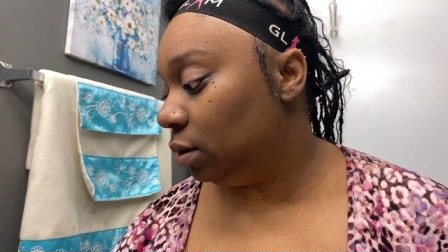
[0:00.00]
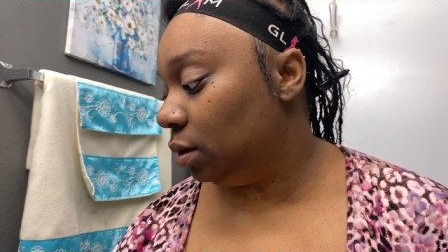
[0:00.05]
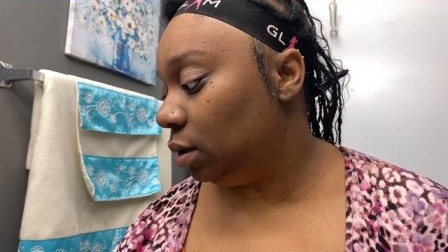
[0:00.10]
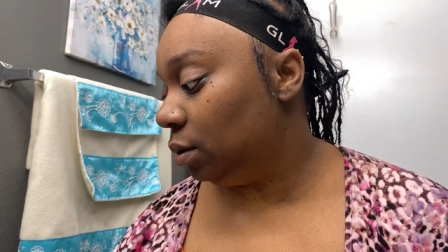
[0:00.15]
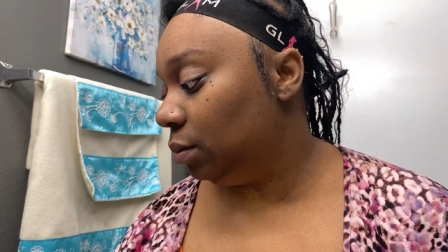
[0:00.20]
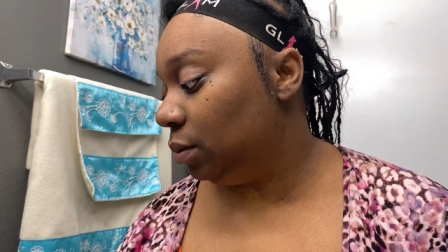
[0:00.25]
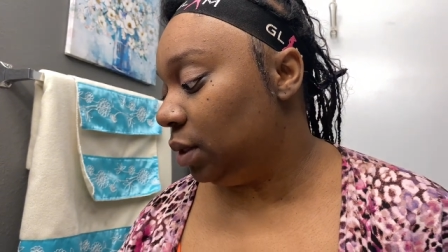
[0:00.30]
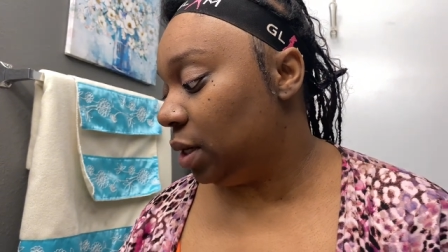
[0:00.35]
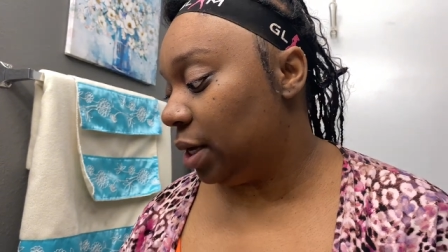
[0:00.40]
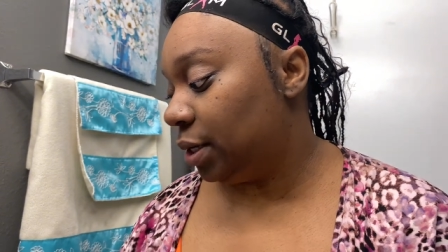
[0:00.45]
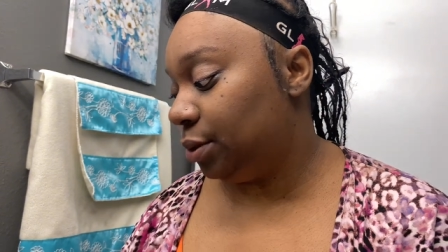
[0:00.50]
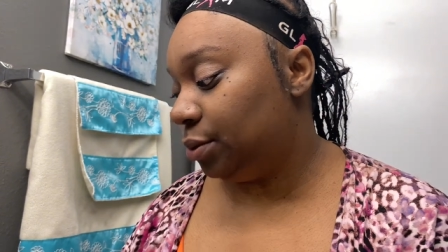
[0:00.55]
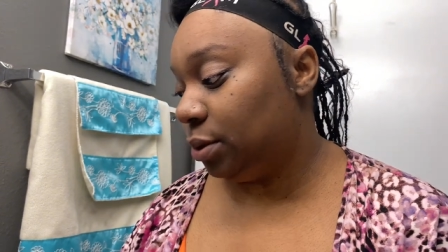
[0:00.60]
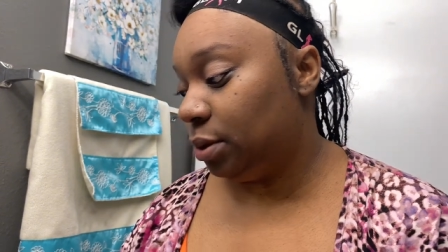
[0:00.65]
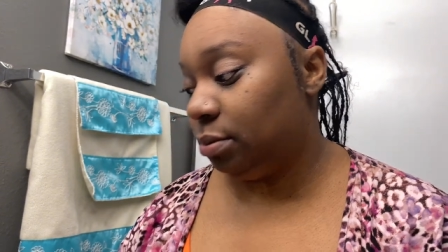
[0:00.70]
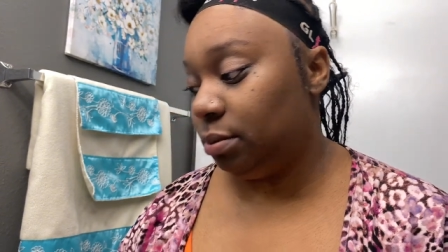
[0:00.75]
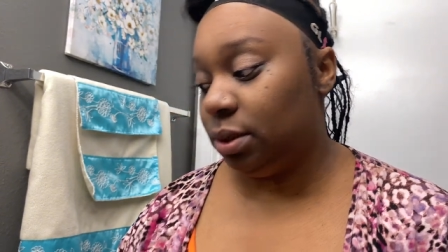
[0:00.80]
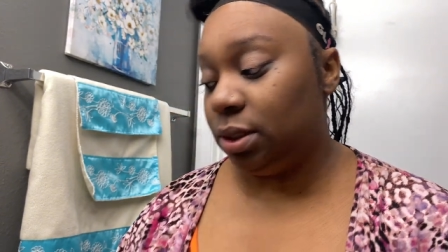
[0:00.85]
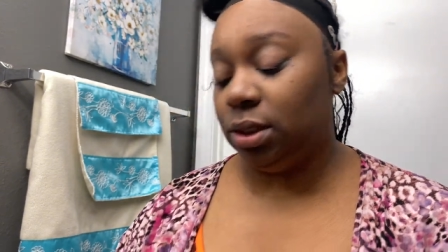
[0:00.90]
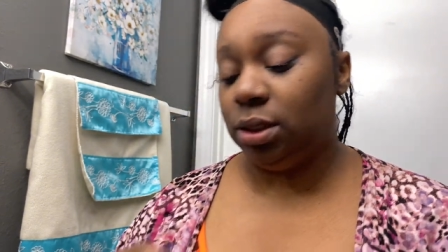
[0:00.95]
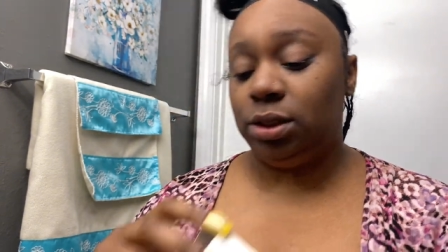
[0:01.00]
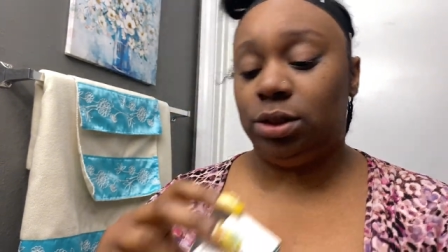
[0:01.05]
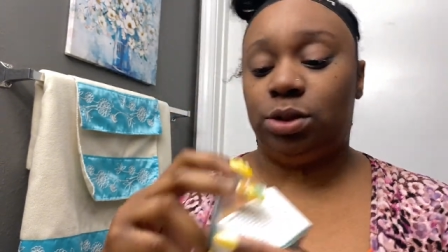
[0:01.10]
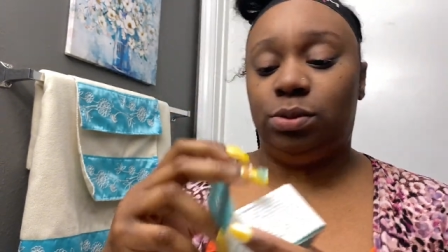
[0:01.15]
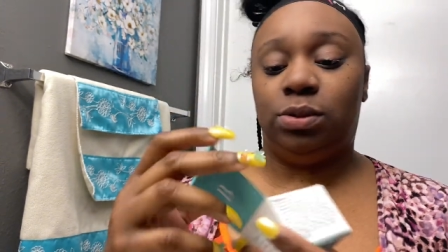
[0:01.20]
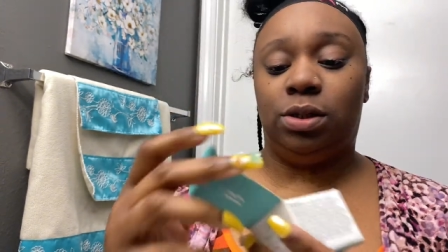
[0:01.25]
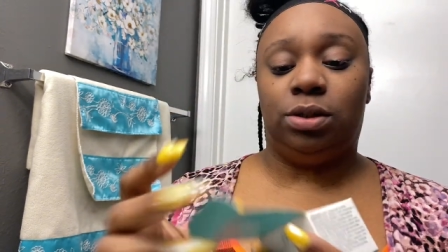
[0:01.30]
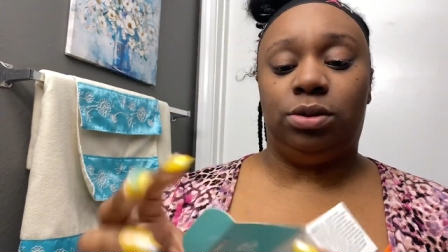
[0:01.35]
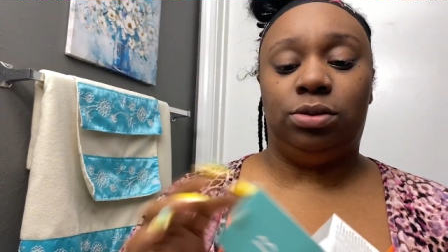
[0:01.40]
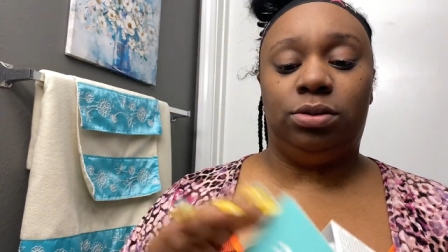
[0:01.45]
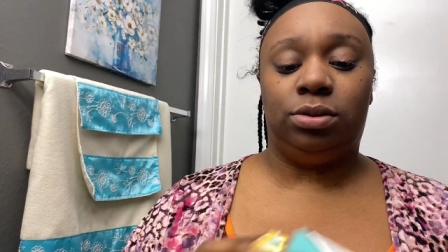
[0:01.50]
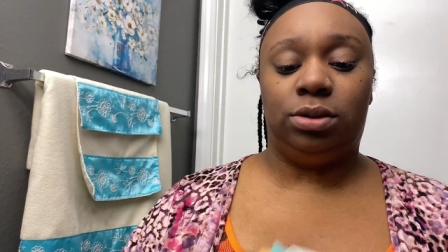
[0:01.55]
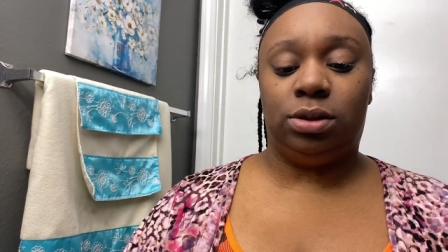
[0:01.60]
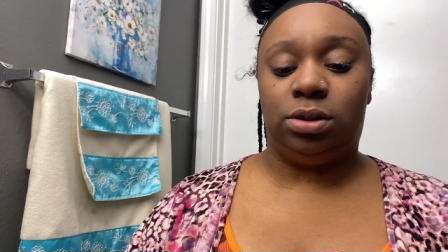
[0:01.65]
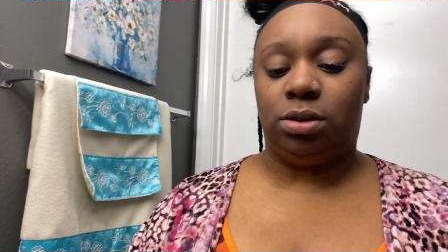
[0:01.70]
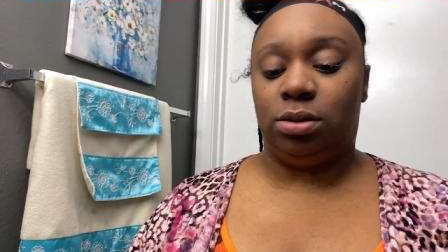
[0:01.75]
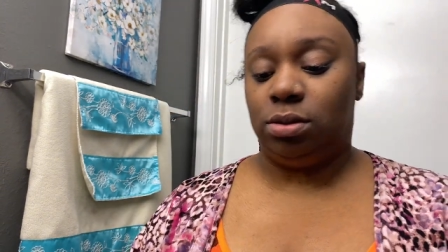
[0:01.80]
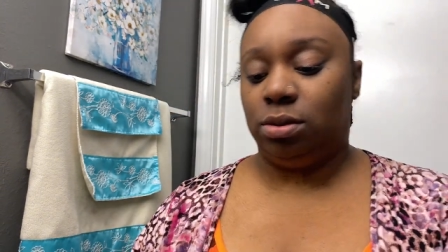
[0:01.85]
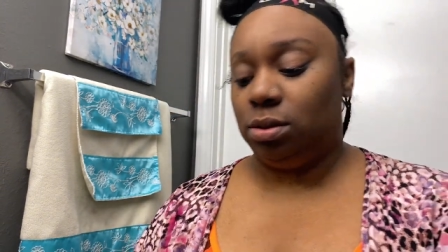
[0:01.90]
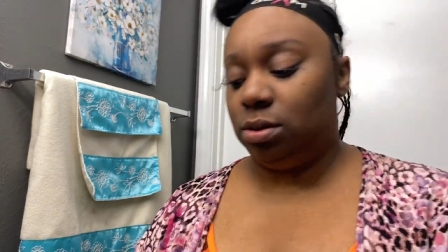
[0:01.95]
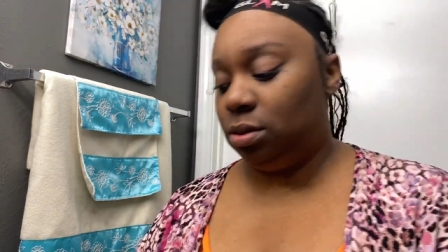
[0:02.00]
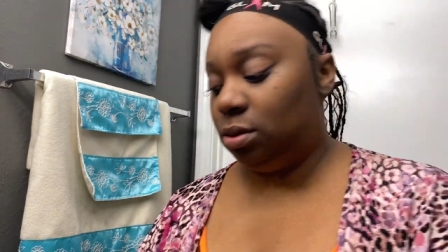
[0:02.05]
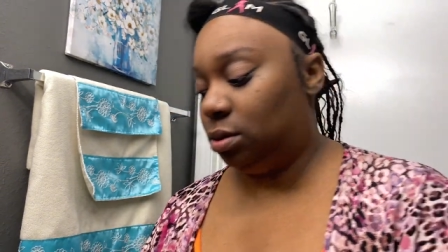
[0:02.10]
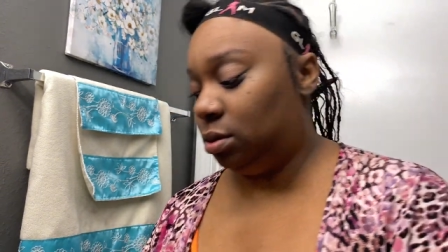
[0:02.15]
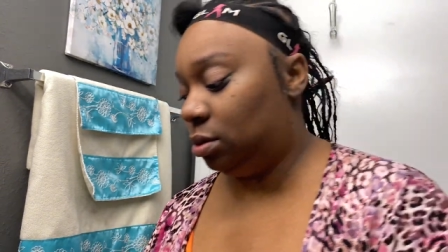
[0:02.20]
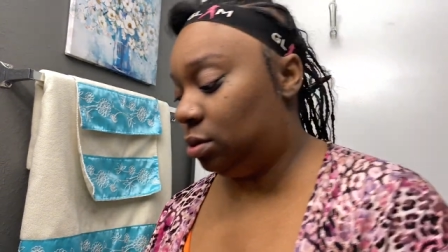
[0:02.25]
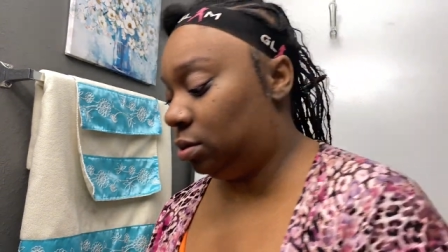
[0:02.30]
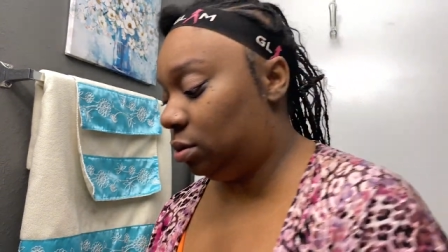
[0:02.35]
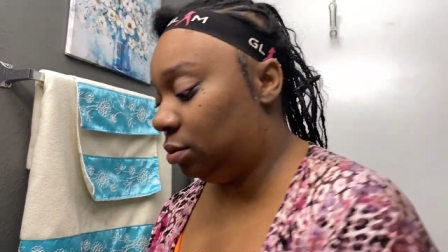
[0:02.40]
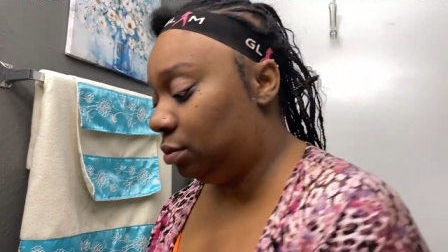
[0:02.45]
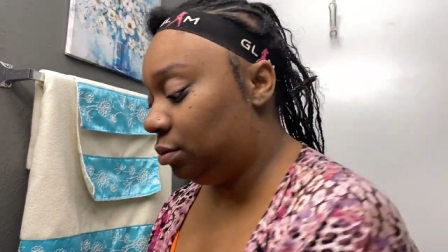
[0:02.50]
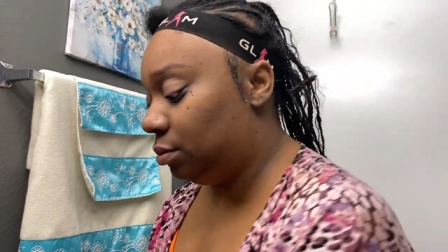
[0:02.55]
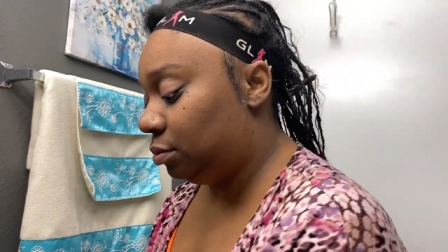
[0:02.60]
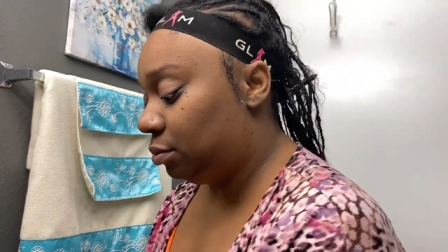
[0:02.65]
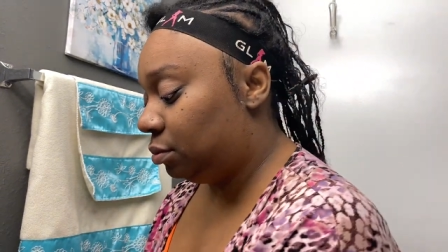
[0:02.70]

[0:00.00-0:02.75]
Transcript: And we're not doing much. We're gonna do some um,